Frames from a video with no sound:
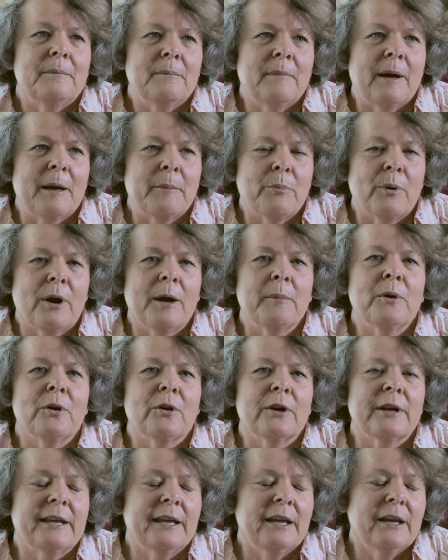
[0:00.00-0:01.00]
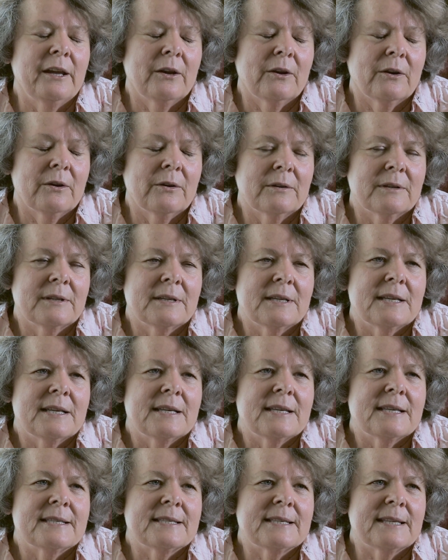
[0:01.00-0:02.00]
My primary care
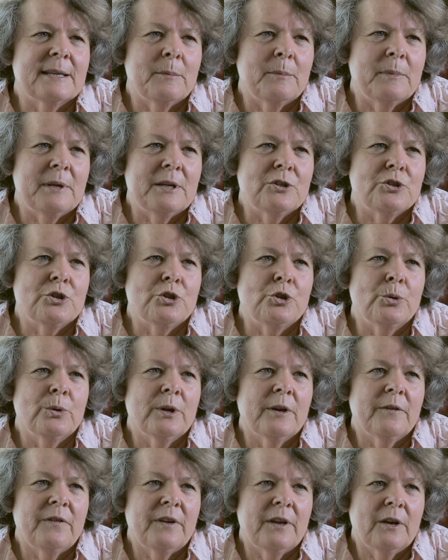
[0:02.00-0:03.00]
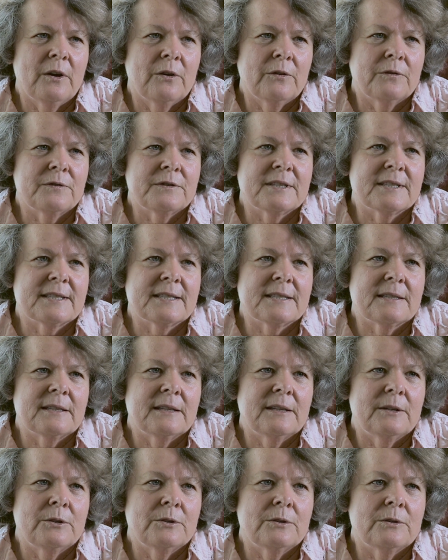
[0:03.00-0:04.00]
sent me to UF Health to,
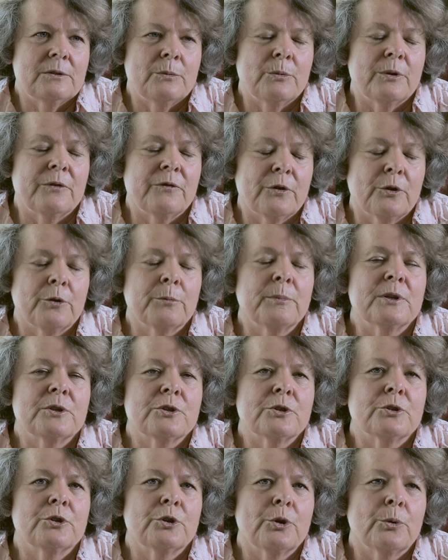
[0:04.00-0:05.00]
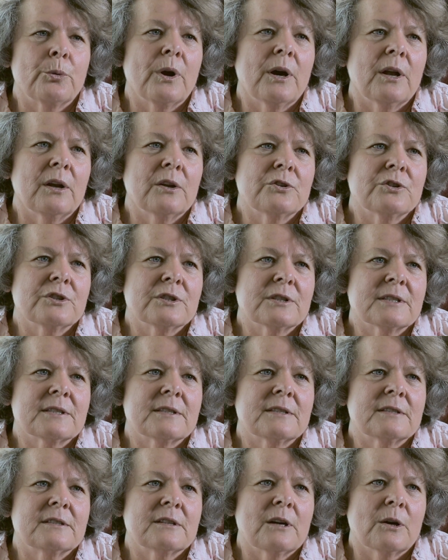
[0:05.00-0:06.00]
and referred me to
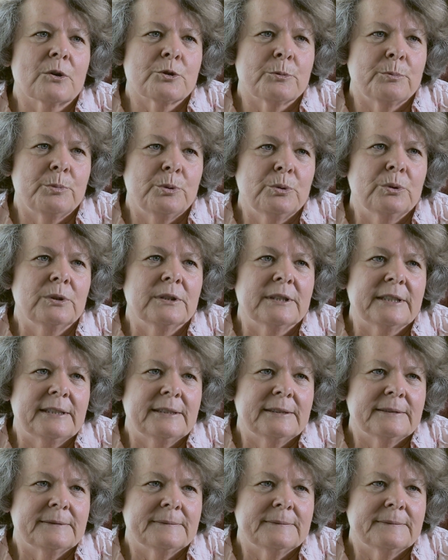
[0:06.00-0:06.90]
neurologist Dr. Pooley.